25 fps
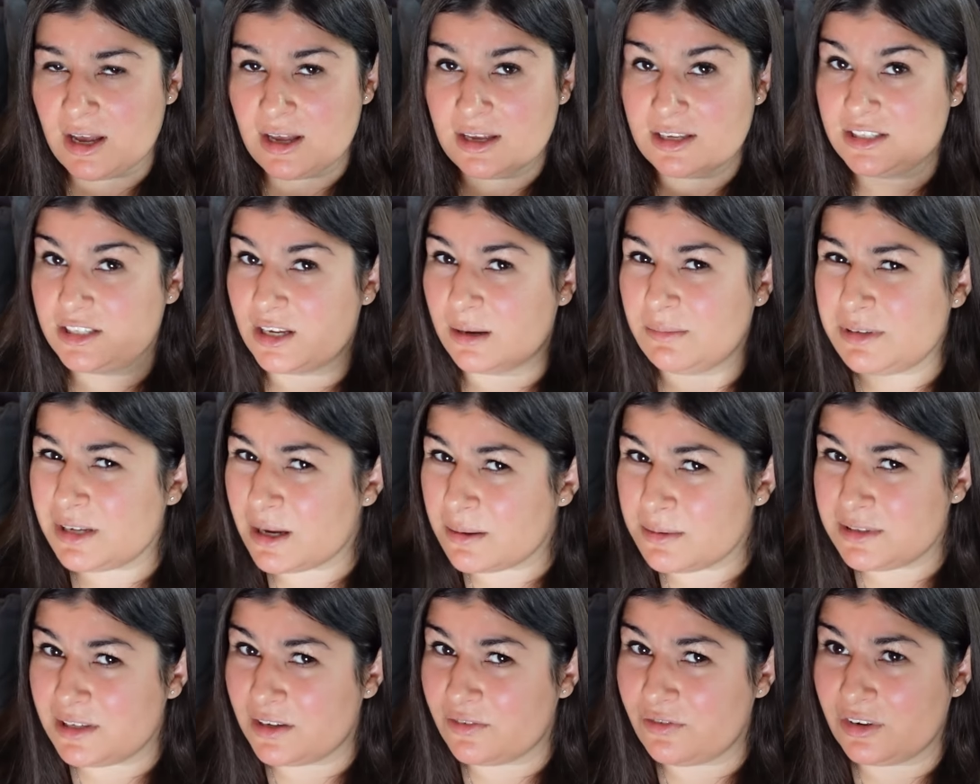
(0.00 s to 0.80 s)

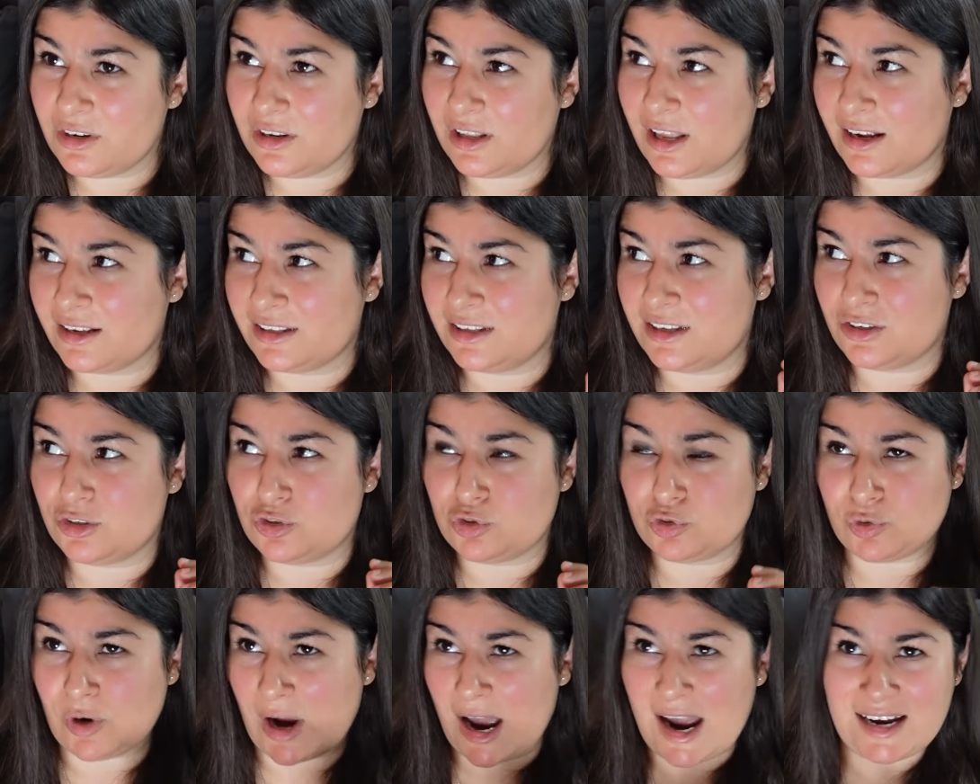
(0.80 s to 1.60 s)
Sometimes even like the
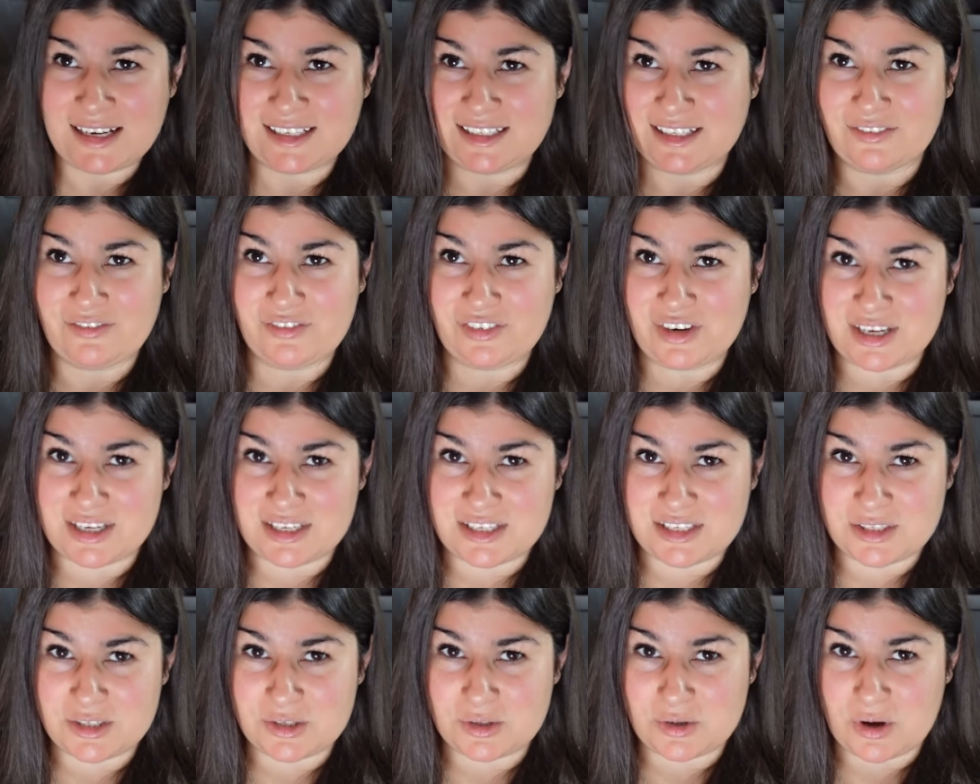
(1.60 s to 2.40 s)

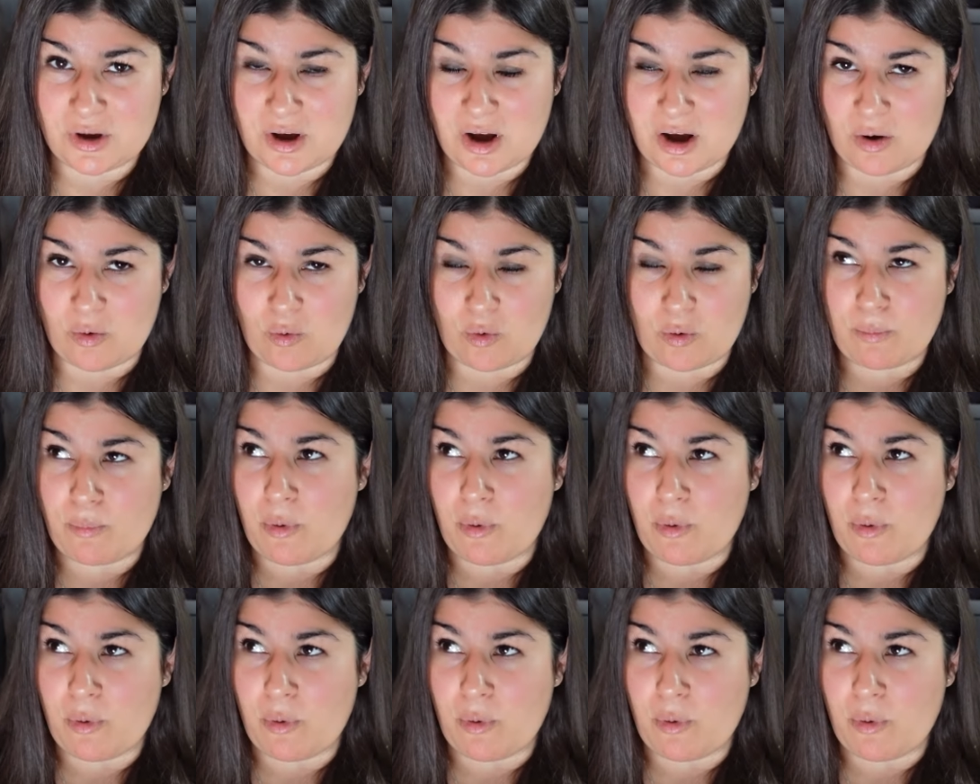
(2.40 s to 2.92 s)
attractiveness or